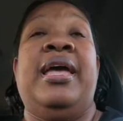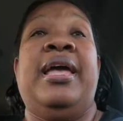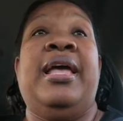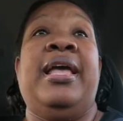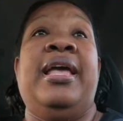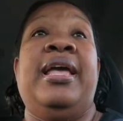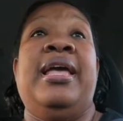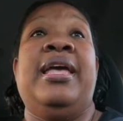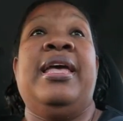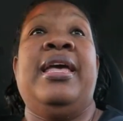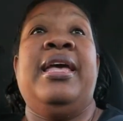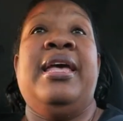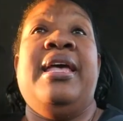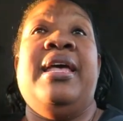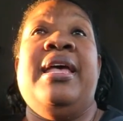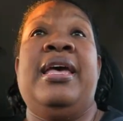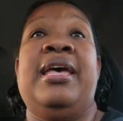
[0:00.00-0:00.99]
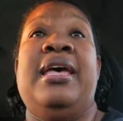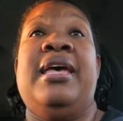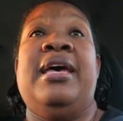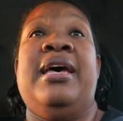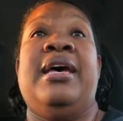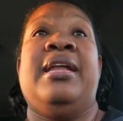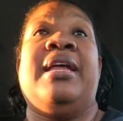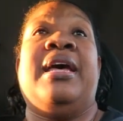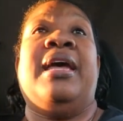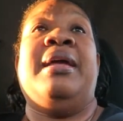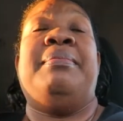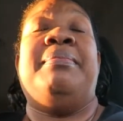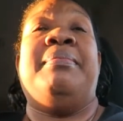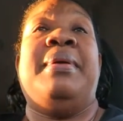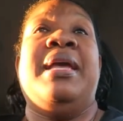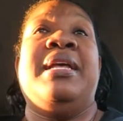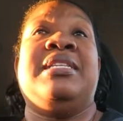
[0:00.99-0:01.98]
and I
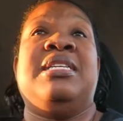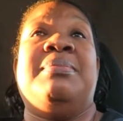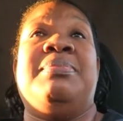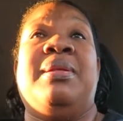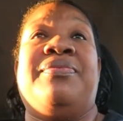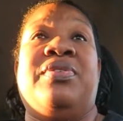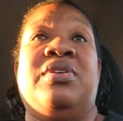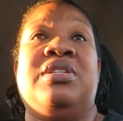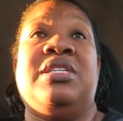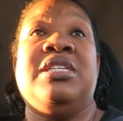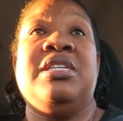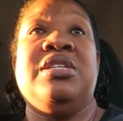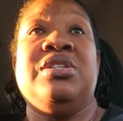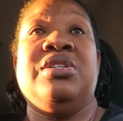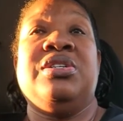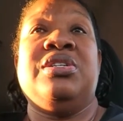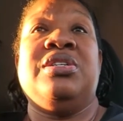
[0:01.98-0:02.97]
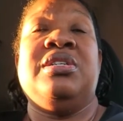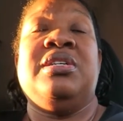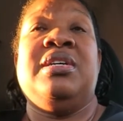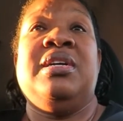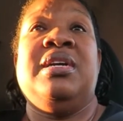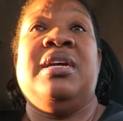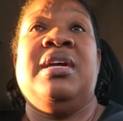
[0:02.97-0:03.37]
made something for dinner,